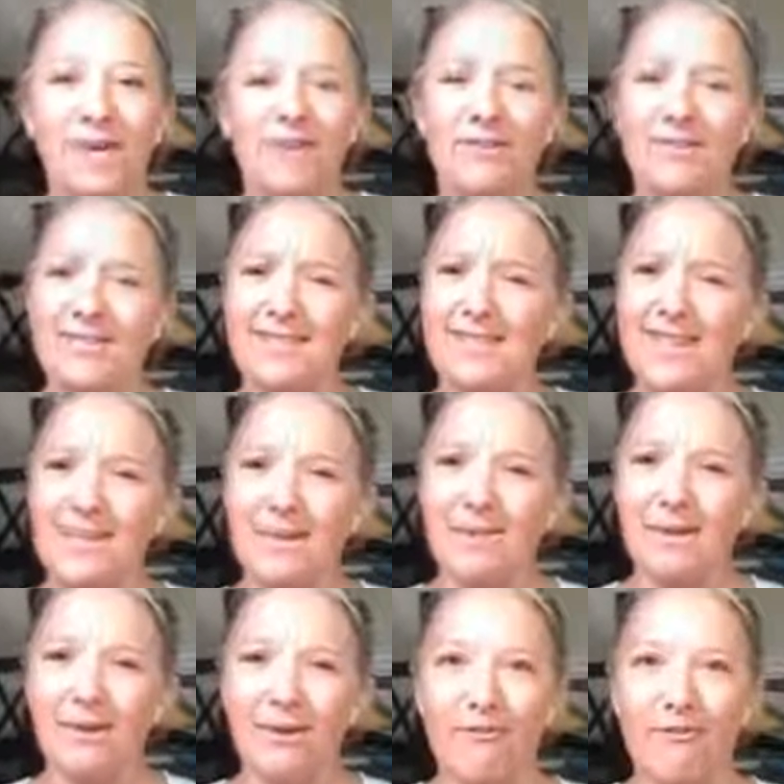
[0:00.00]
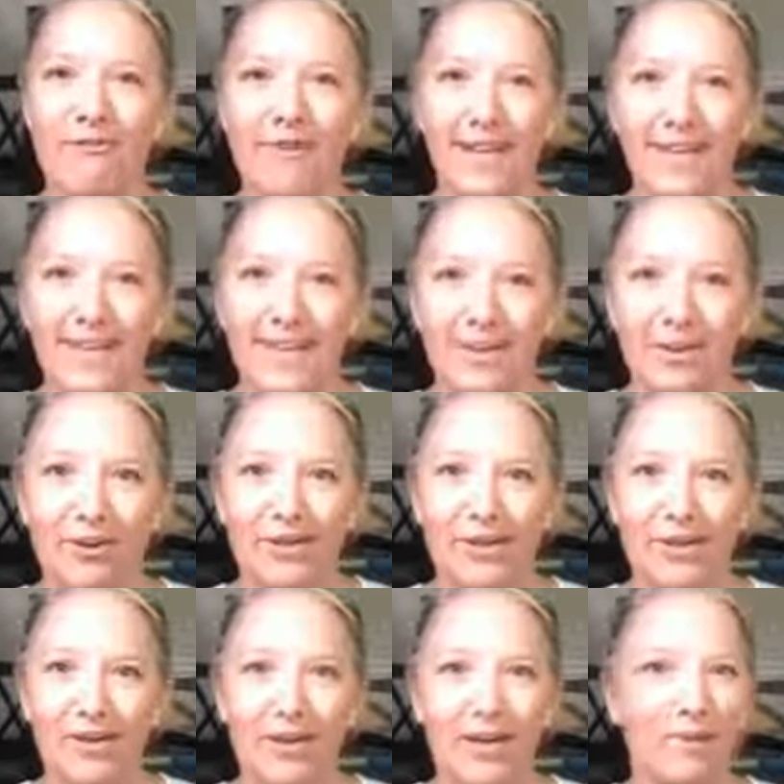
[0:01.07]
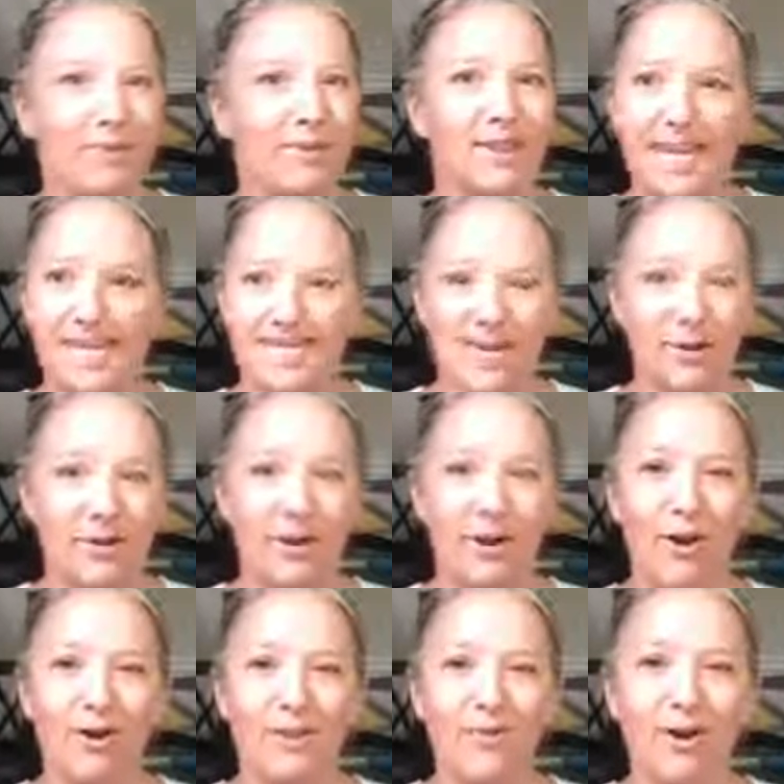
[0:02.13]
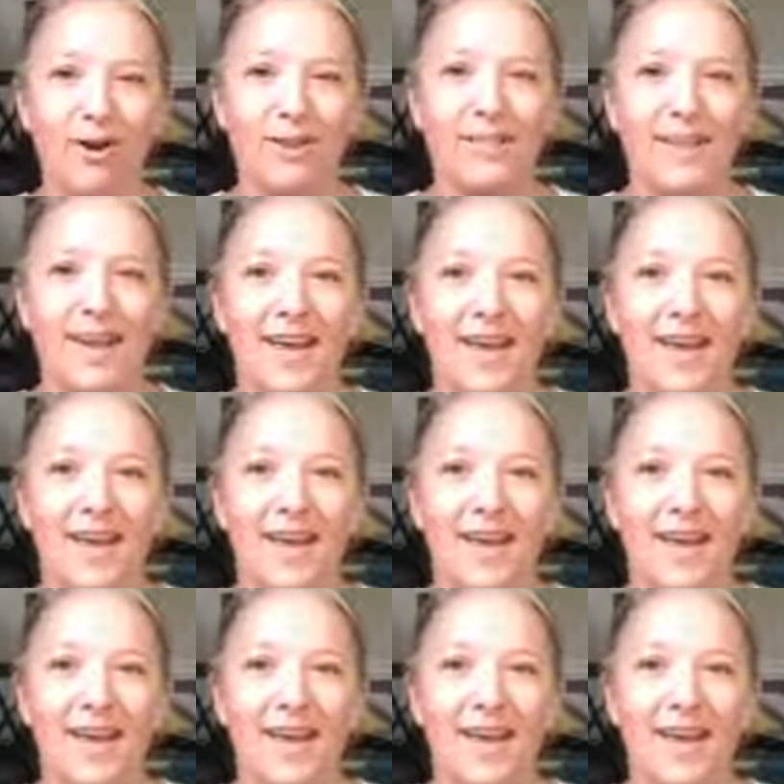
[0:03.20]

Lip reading: I was just thinking about you, how funny that you're on here right now, but that's how it all works.